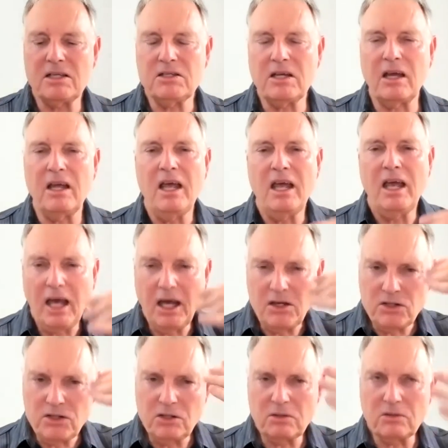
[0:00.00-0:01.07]
So
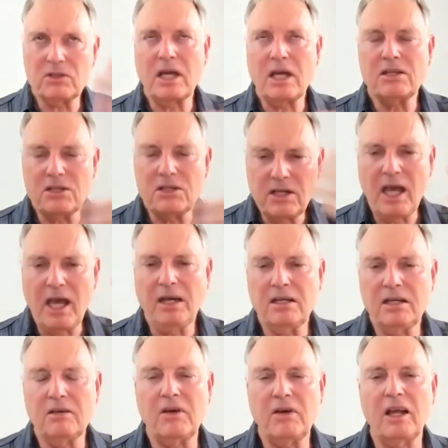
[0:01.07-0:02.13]
as children's understanding
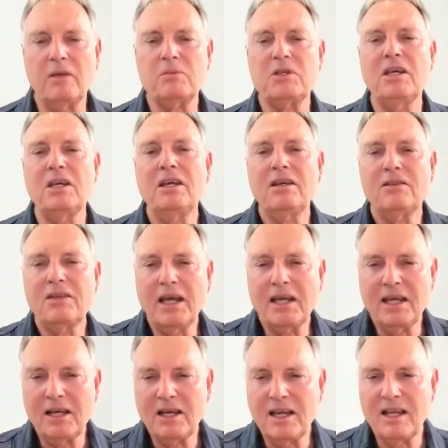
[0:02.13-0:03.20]
develops, they
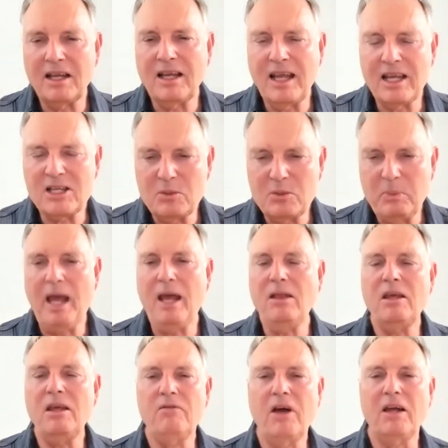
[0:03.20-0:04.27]
can
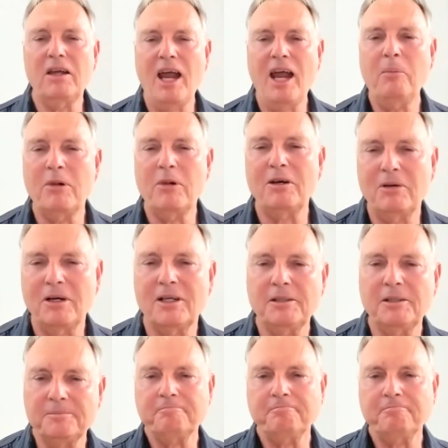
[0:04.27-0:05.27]
expand their vocabulary, really.